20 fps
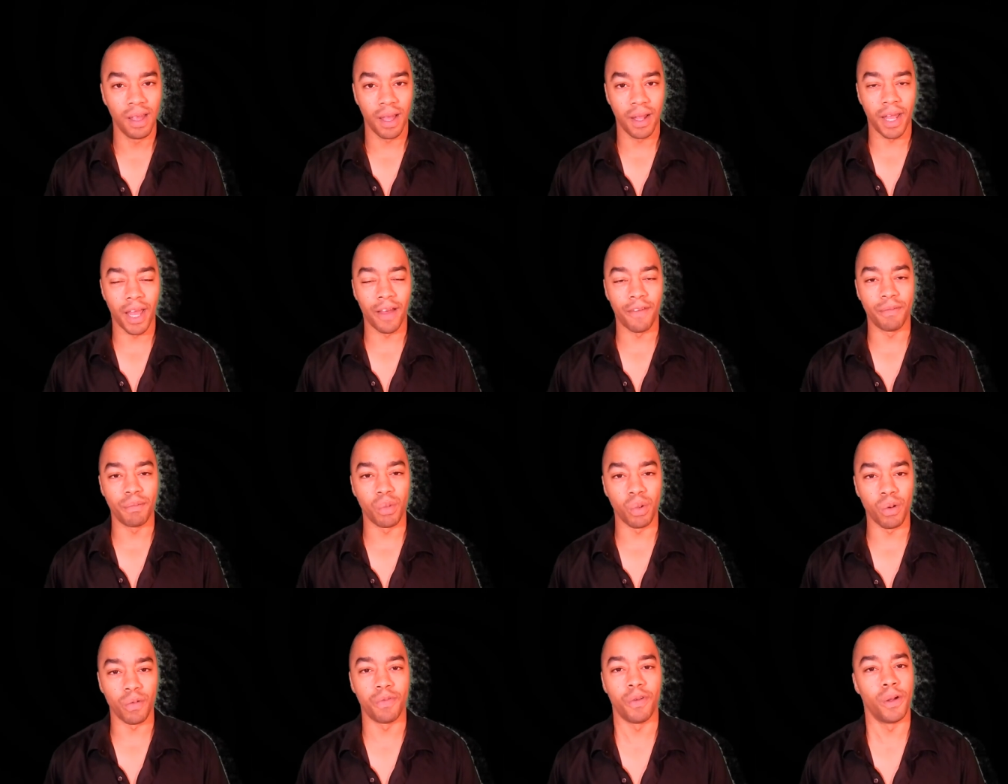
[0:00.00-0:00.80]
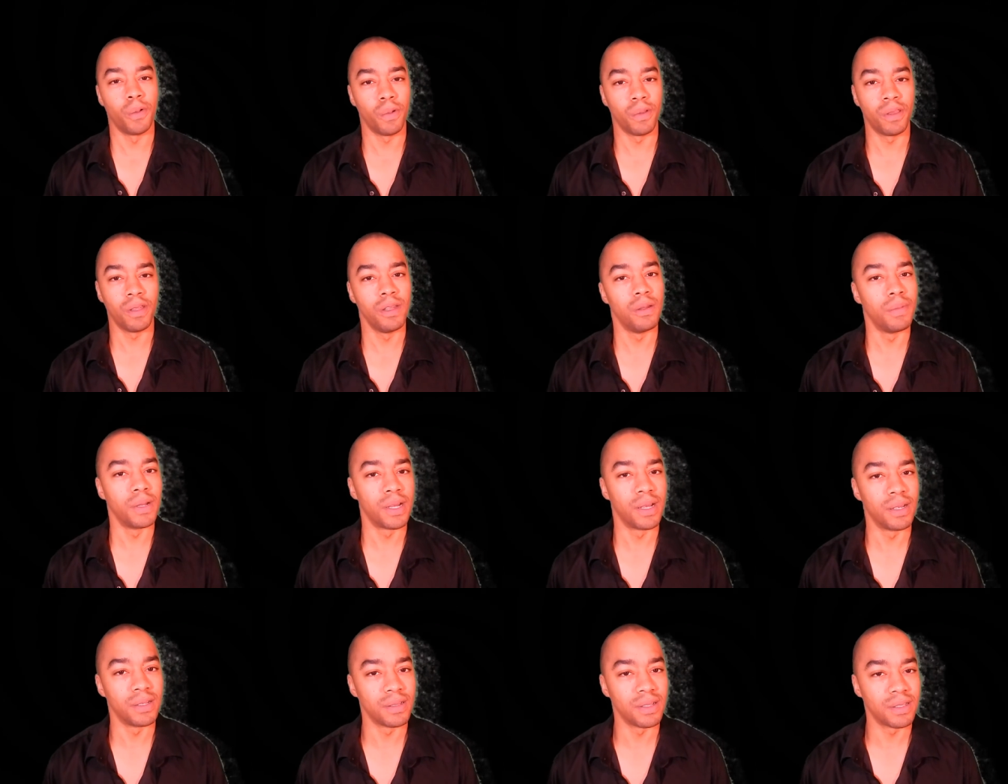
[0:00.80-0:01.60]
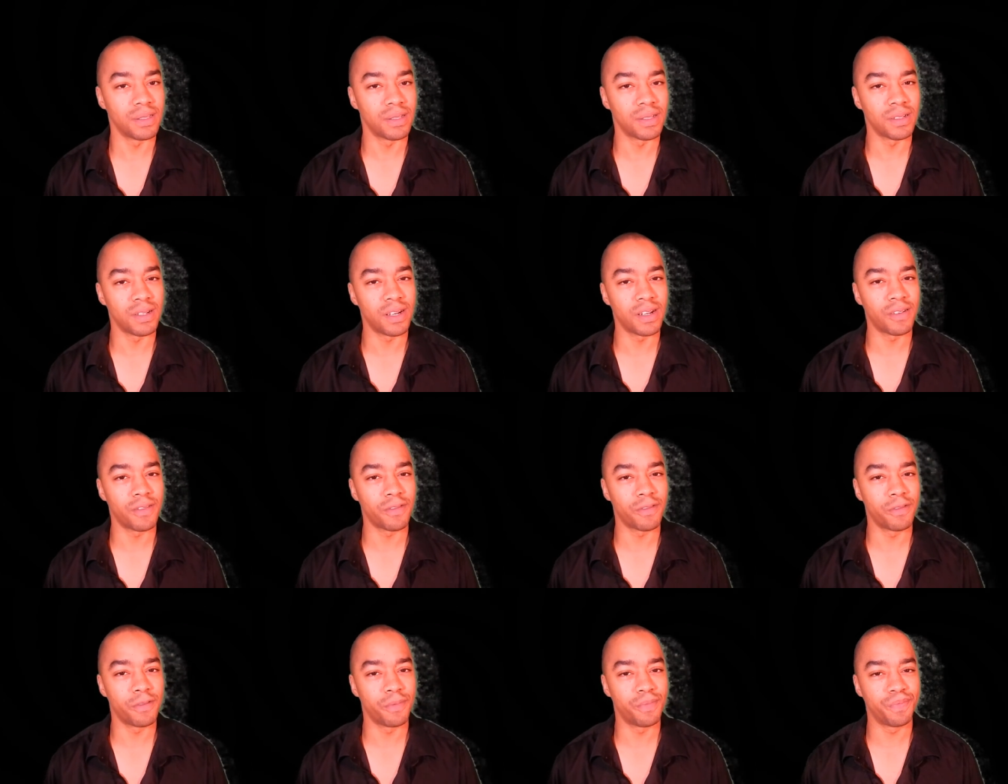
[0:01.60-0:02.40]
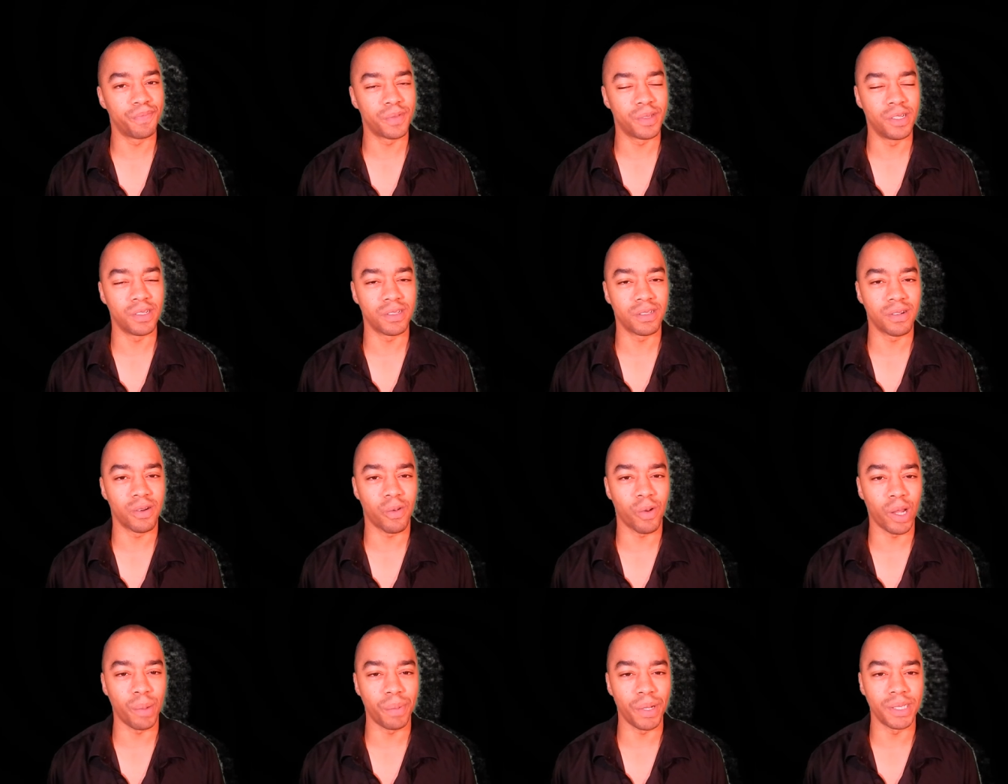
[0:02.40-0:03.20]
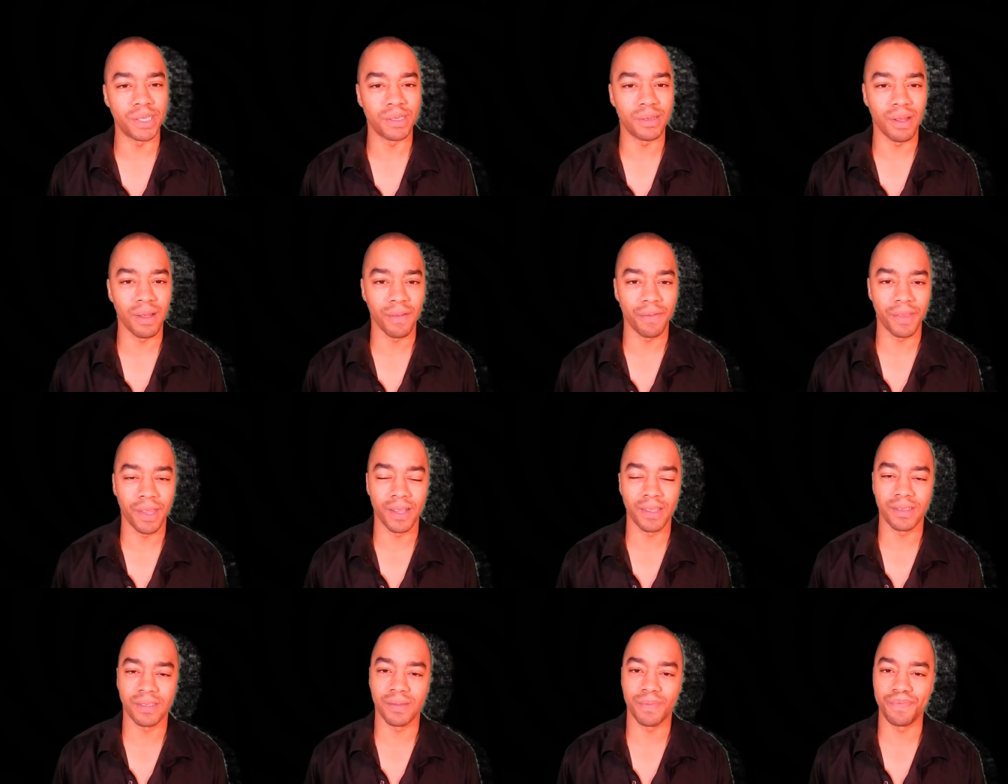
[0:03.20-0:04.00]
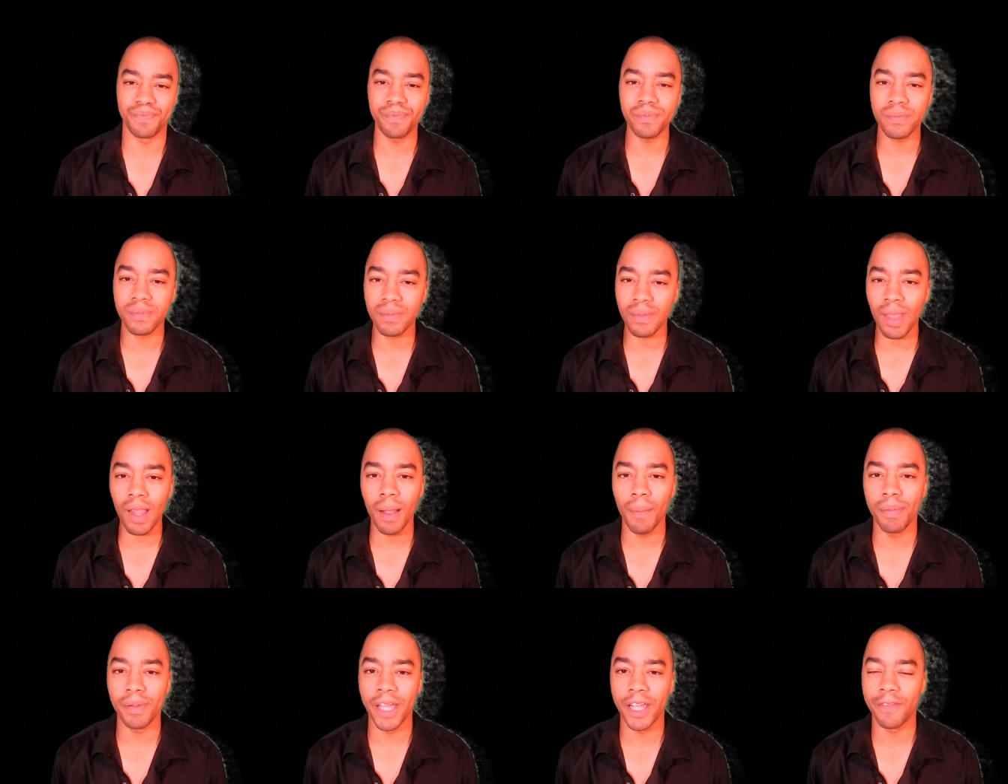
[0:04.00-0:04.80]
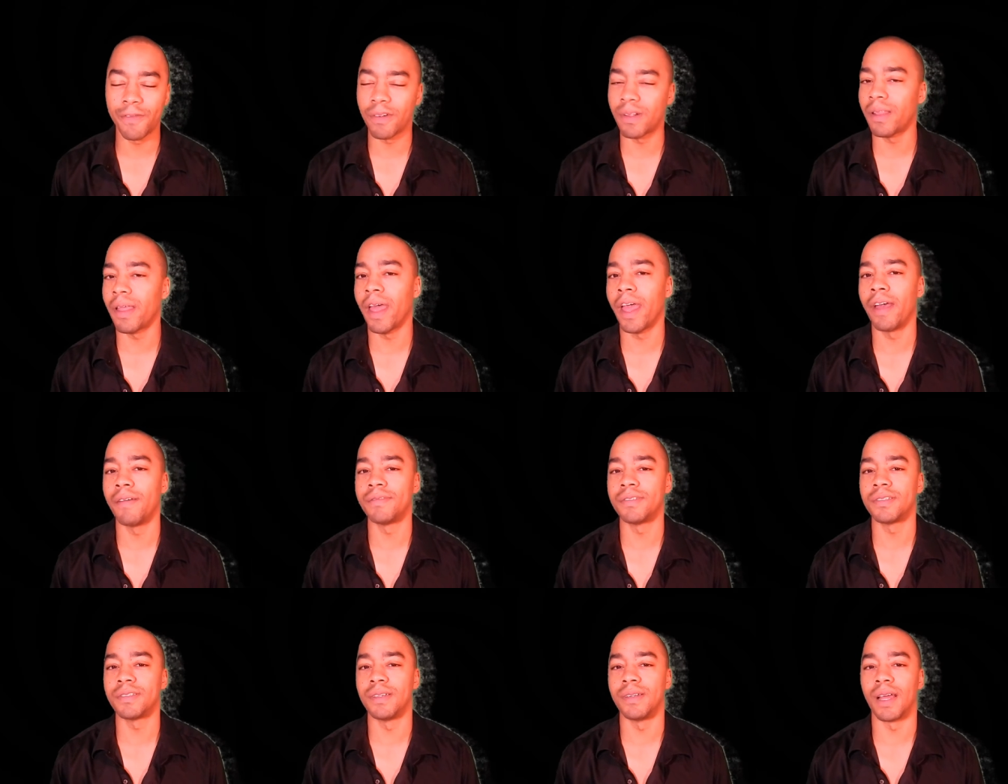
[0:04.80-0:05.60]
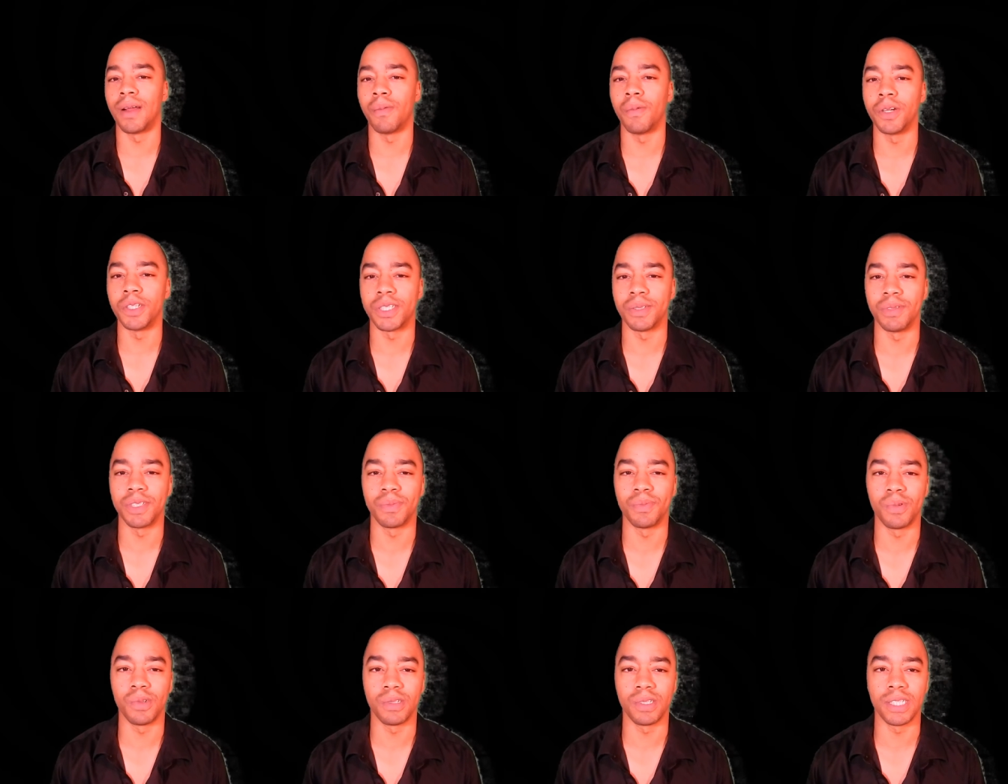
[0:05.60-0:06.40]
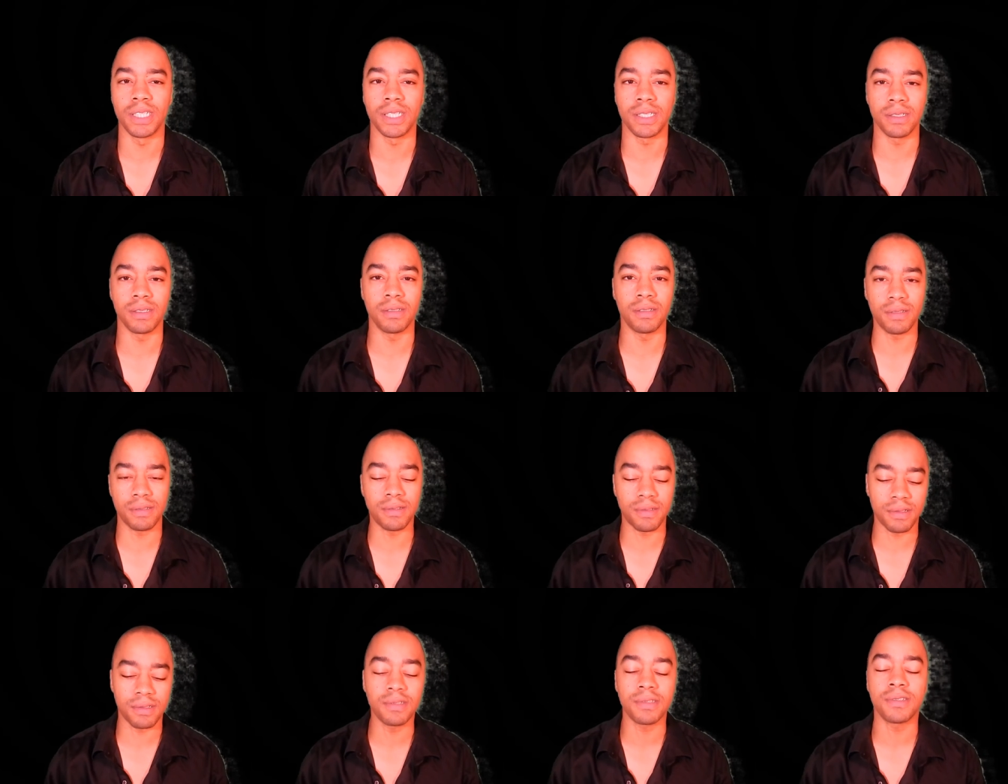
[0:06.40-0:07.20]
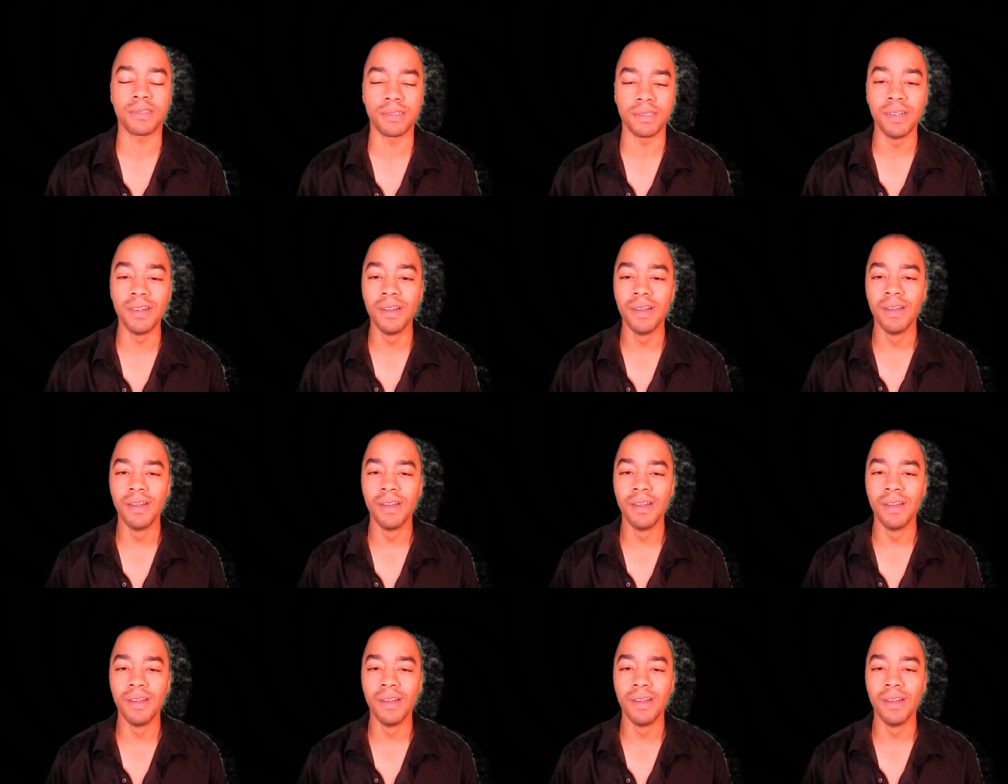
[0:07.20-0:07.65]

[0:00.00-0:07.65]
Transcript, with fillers: and have more fun with it because it's a lot of just creepy stuff that's played for laughs. And I wish it was more like, oh.